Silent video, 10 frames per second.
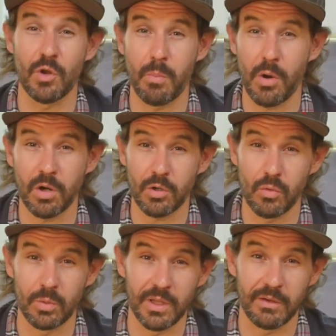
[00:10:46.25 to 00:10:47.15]
no part
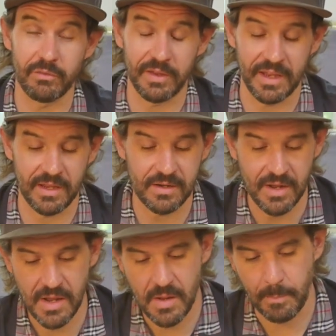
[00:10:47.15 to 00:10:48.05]
cooling fan,
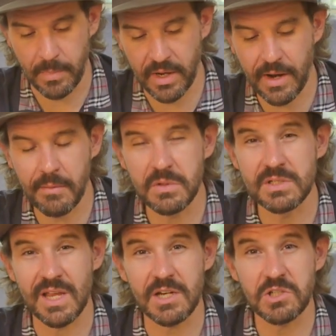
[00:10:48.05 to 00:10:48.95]
but I
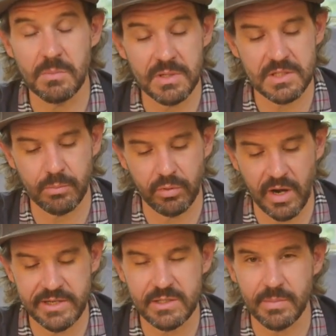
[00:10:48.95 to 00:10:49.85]
was actually a bit
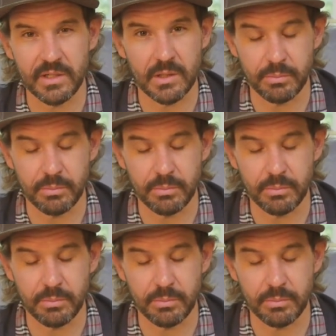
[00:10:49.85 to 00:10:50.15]
surprised about the